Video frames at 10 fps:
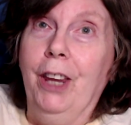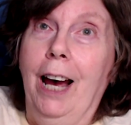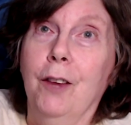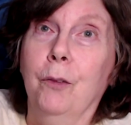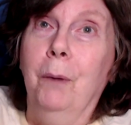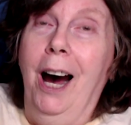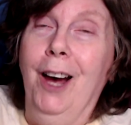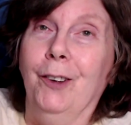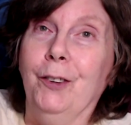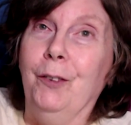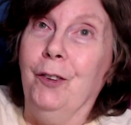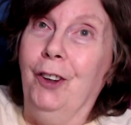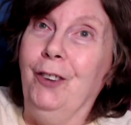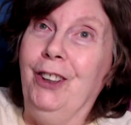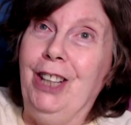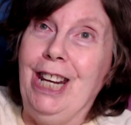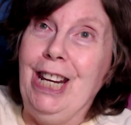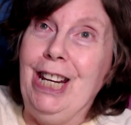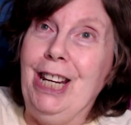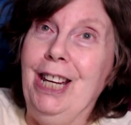I smiled, and so did
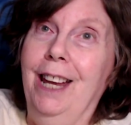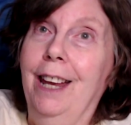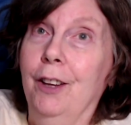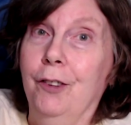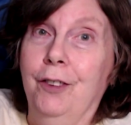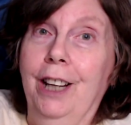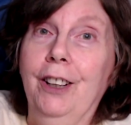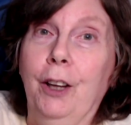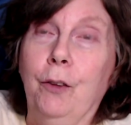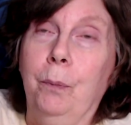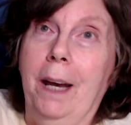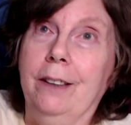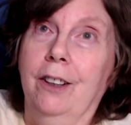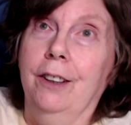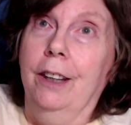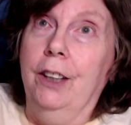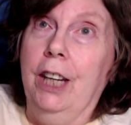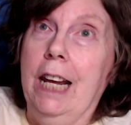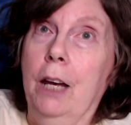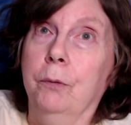he. Still expected the
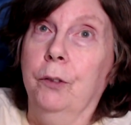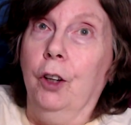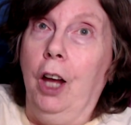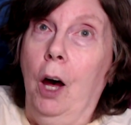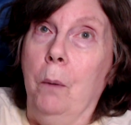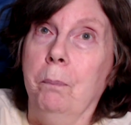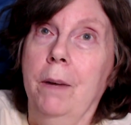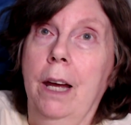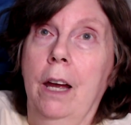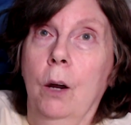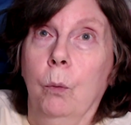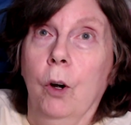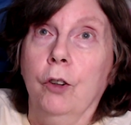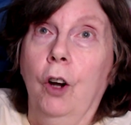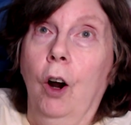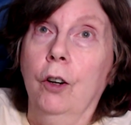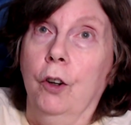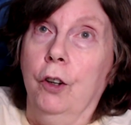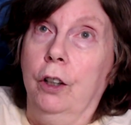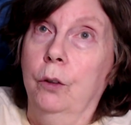DF to come. Worked
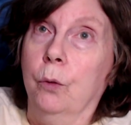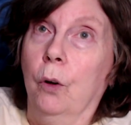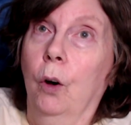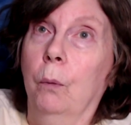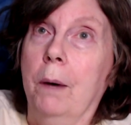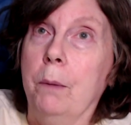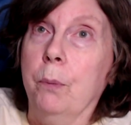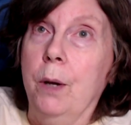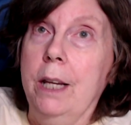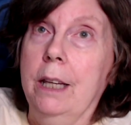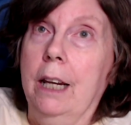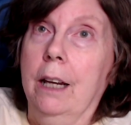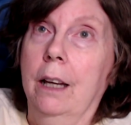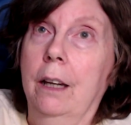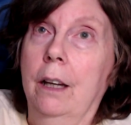harder to control my breathing.